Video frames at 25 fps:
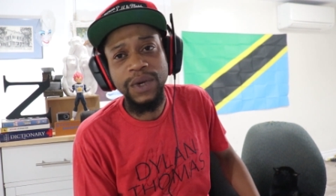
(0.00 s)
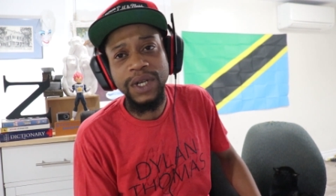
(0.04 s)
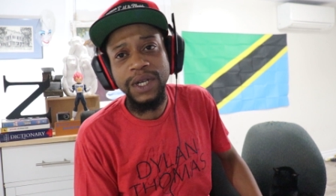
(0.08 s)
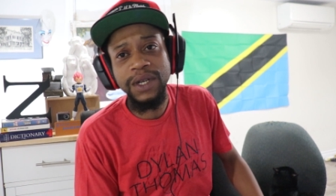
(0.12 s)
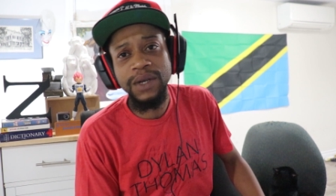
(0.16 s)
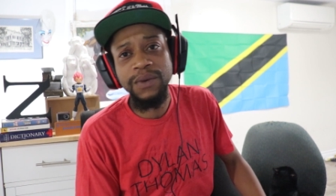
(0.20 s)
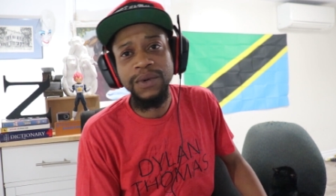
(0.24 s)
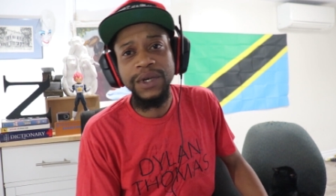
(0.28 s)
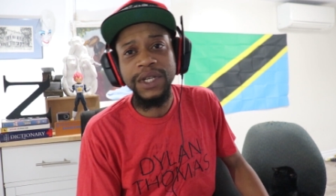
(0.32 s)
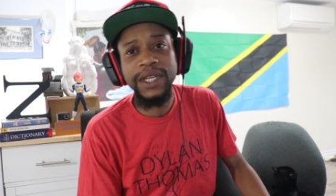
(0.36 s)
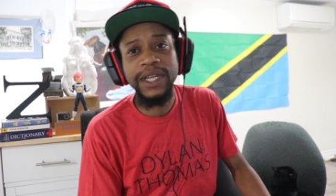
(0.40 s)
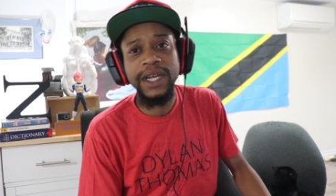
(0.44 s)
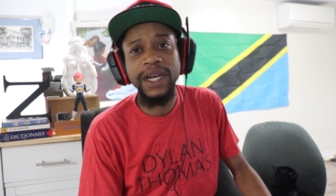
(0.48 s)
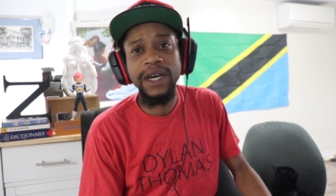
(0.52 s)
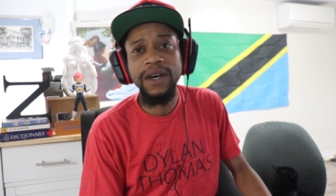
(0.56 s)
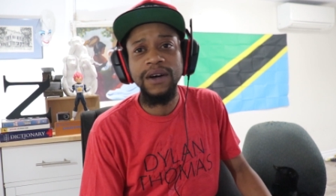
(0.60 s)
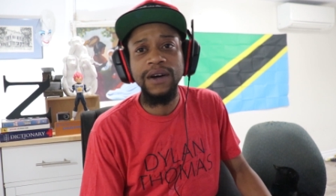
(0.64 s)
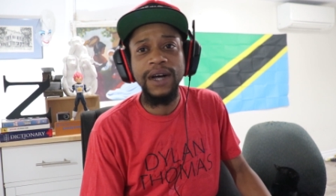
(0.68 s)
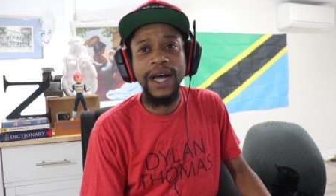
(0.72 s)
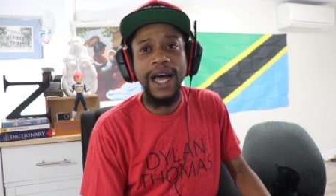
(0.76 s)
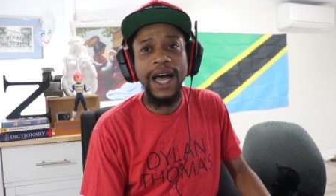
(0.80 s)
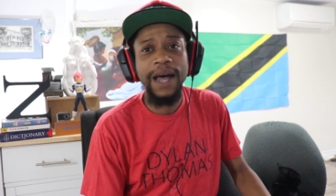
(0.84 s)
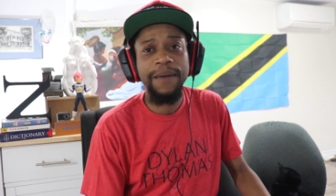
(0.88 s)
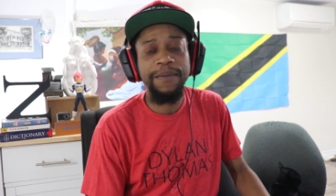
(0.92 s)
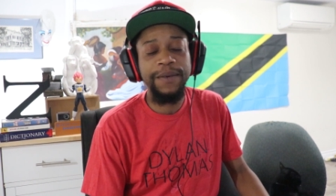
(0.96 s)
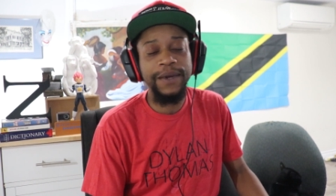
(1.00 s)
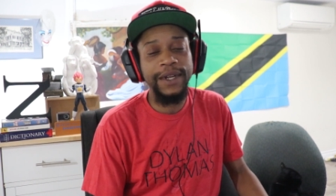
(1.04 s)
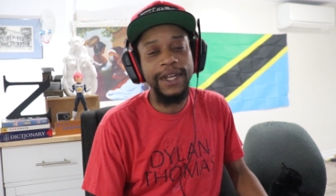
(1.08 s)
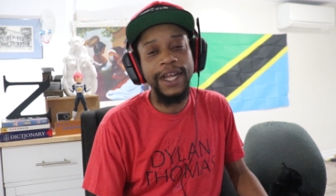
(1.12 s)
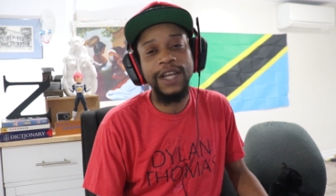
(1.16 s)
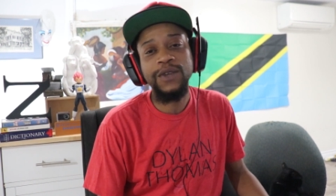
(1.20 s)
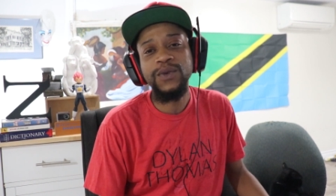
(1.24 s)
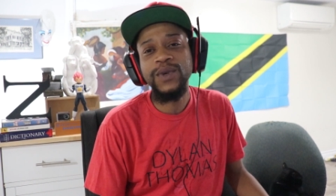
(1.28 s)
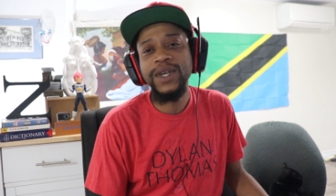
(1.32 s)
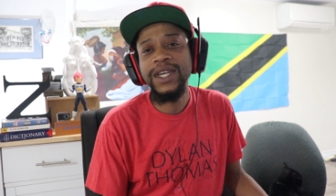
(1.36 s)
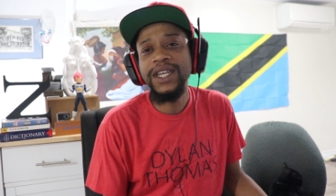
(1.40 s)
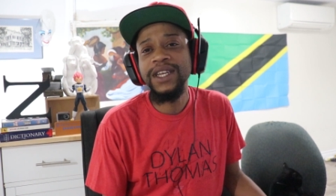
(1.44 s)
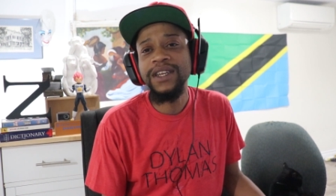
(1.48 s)
What the hell happened?
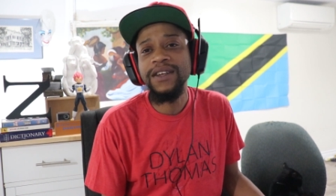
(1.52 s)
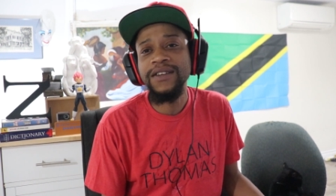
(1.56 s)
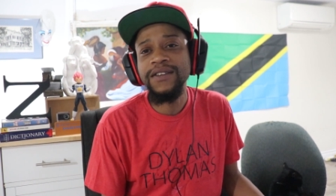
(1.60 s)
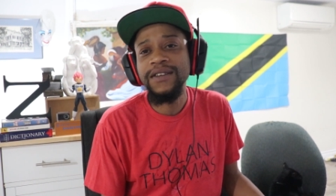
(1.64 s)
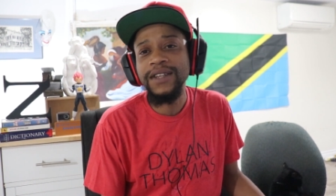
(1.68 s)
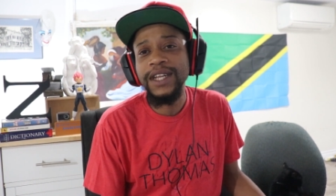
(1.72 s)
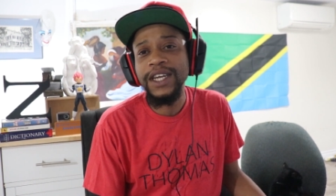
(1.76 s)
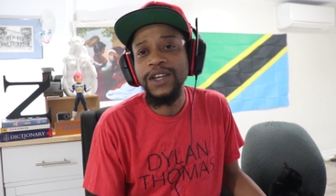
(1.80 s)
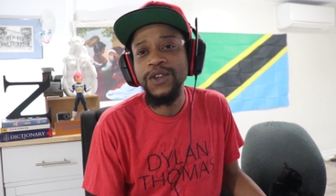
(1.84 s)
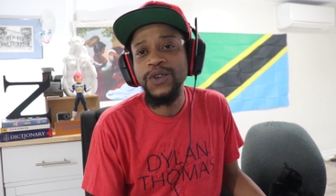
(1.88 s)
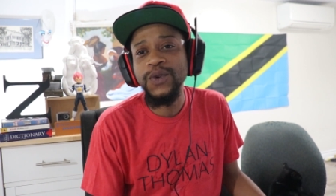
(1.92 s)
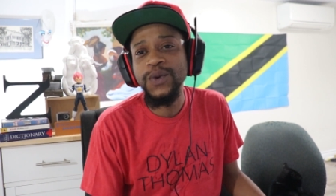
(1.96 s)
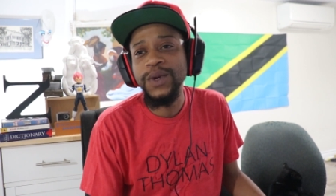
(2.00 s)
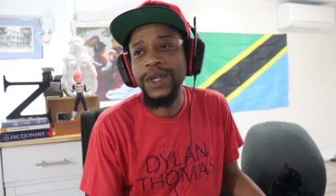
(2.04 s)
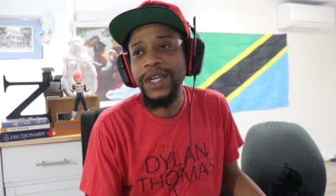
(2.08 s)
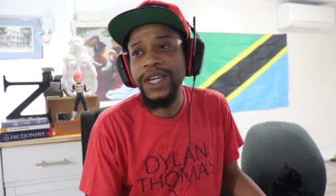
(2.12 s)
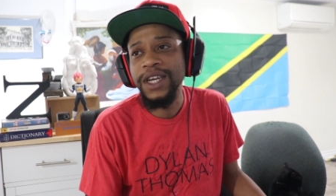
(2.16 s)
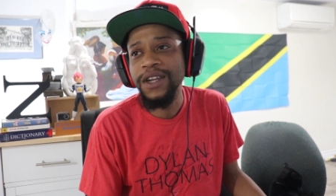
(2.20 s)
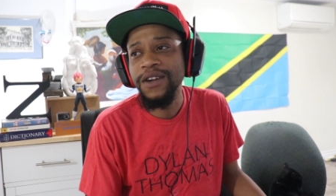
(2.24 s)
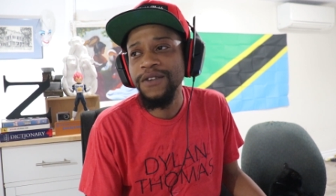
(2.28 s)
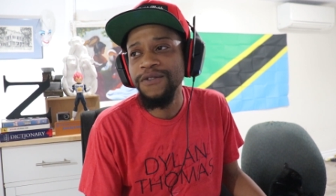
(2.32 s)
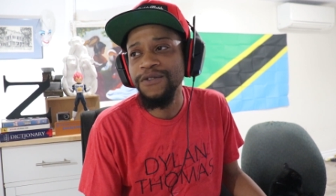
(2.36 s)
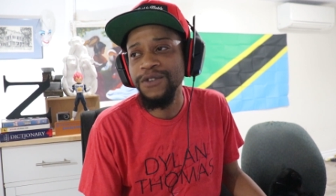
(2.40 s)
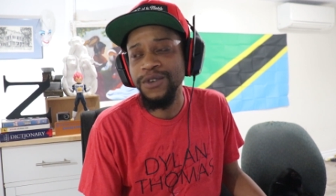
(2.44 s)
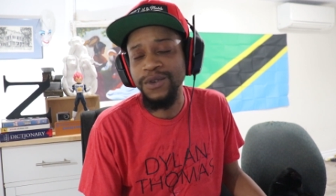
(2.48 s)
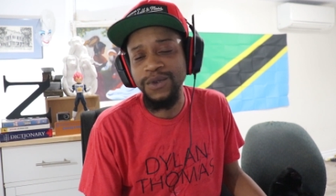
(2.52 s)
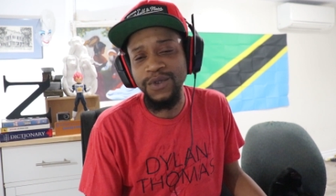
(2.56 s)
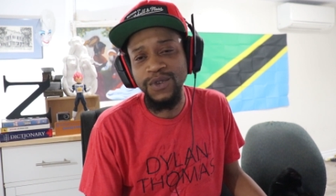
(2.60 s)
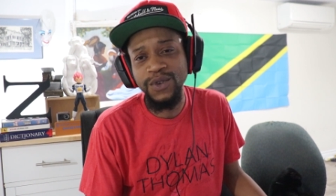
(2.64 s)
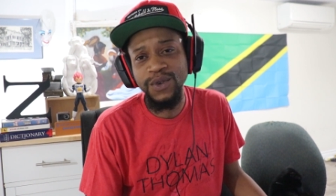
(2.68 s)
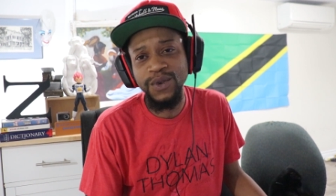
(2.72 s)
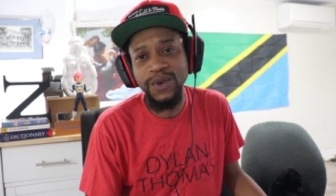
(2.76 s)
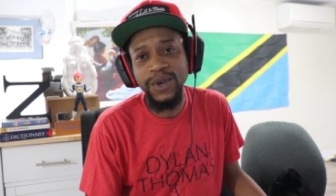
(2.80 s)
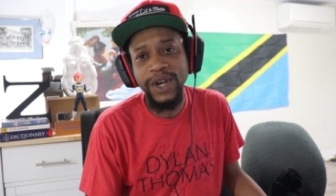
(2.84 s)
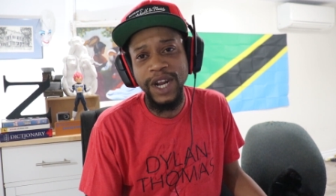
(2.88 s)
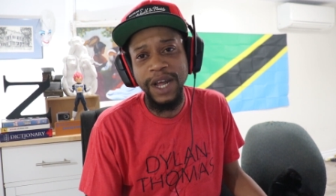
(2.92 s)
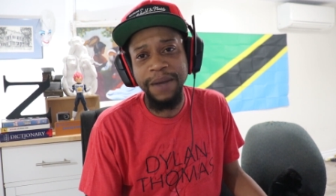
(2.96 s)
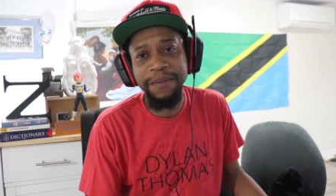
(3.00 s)
That's why he doesn't like doing interviews.
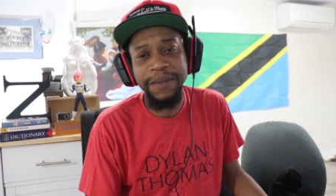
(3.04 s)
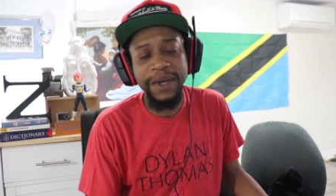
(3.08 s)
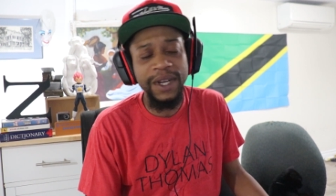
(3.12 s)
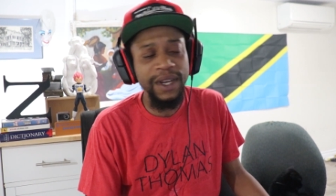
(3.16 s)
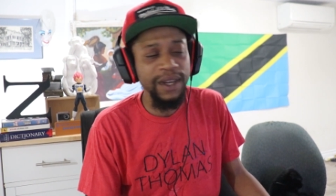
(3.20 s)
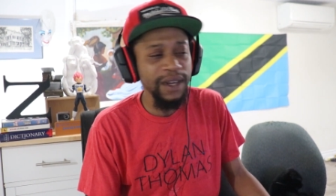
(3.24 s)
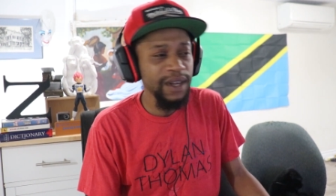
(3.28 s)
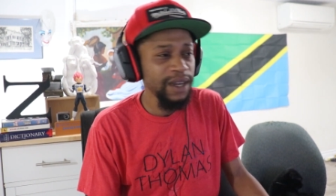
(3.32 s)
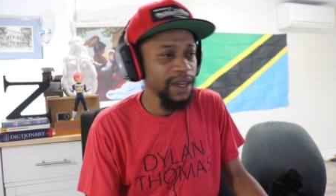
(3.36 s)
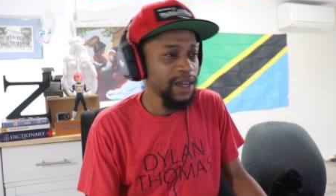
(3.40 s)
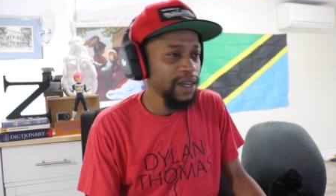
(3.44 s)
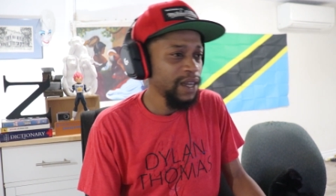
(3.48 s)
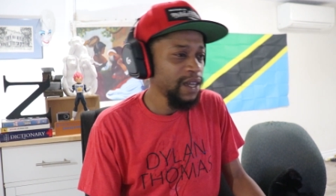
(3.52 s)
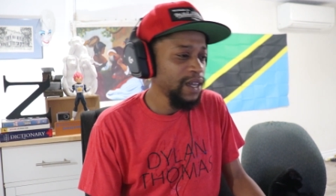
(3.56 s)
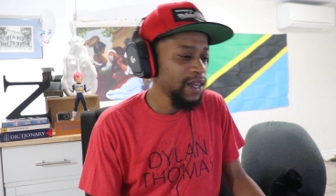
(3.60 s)
You know what I mean?